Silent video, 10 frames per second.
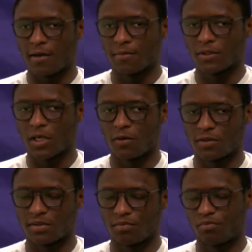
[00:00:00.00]
So it
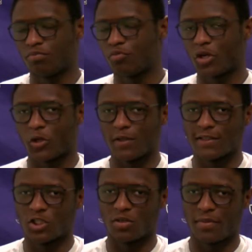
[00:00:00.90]
was a pretty good
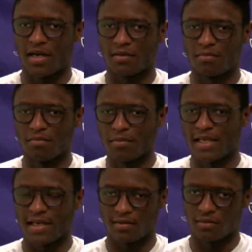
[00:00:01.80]
decision by
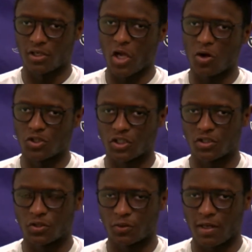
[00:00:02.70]
me and the coaches
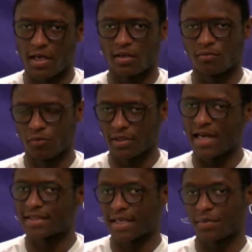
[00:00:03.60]
to kind of,
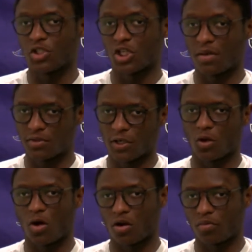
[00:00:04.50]
I skipped the jump, took a
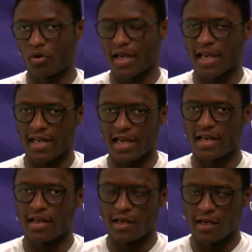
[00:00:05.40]
longer break, and
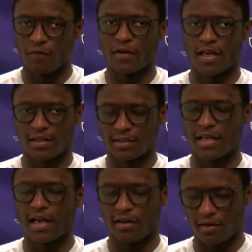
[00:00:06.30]
then we kind of
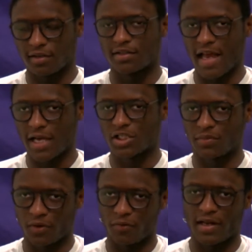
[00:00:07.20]
said on this last
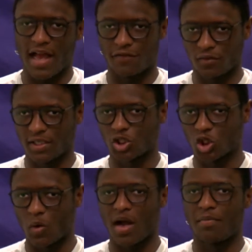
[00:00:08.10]
jump, we have to like
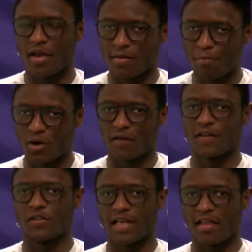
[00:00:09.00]
show up and put
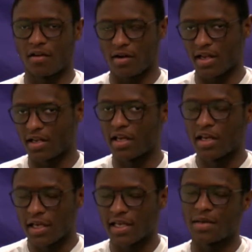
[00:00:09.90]
everything together. And
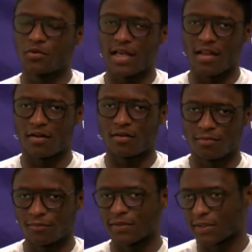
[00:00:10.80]
it came together,
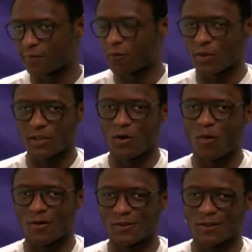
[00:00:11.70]

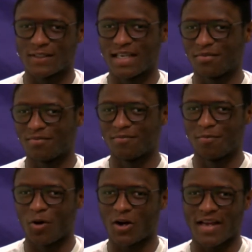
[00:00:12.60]
14-01, which is the same
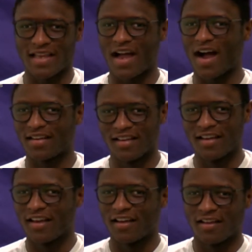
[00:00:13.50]
mark I
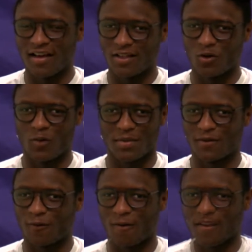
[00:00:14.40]
got the week
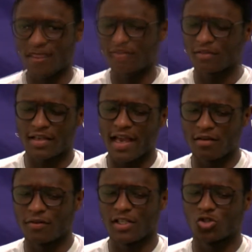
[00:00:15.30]
before. You
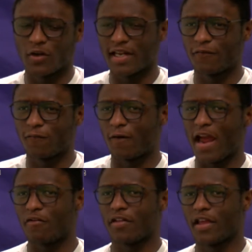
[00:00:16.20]
can't really train for
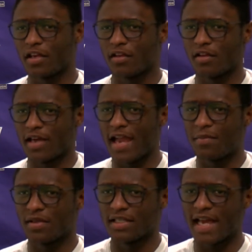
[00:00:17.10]
everything in the
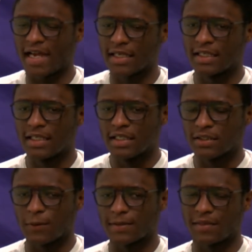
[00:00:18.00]
head and the deck.
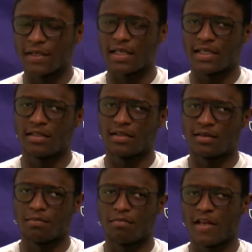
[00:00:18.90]
So typically
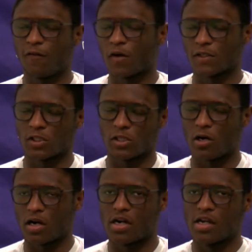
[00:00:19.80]
the main focuses
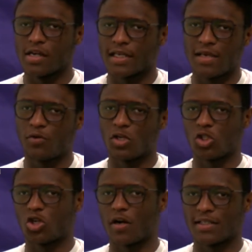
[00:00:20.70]
are keep your
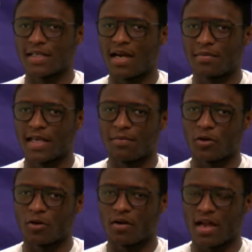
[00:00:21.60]
endurance up,
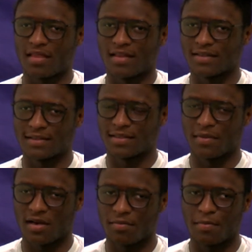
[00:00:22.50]
keep your
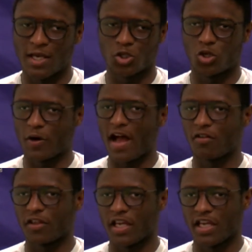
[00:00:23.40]
athleticism up, make sure you're
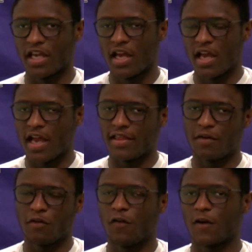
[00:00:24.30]
healthy. And
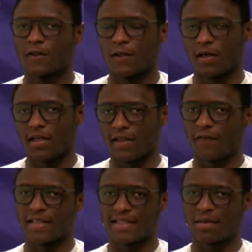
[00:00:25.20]
then we focus on the
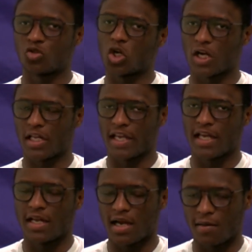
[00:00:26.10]
events that I'm struggling
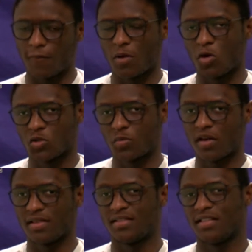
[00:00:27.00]
in. For the most part
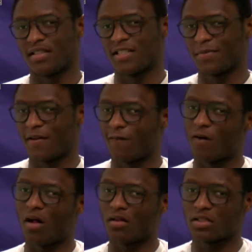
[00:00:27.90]
of this season, it's been
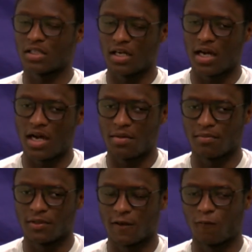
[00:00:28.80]
vault,
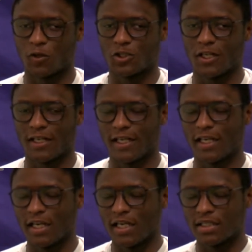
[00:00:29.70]
unfortunately.
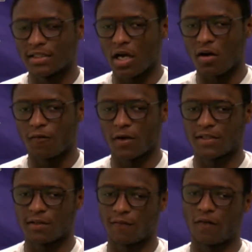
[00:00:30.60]
So
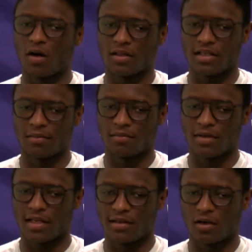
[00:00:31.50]
focusing on the vault
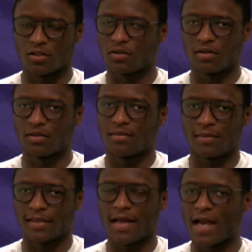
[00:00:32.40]
and also
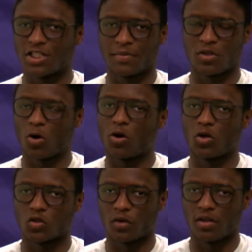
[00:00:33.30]
like high jump and the
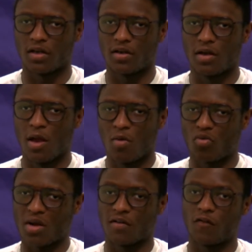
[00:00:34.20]
hurdles where the
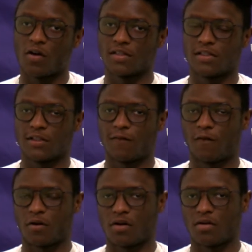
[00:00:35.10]
primary focus is
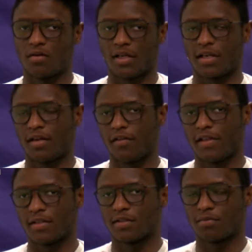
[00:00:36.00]
for like kind of
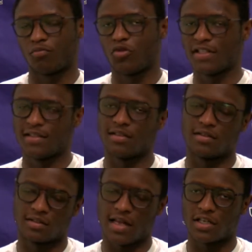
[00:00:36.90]
this
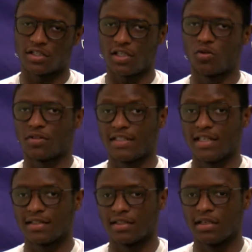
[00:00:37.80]
preseason / indoor
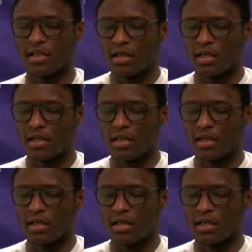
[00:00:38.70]
season.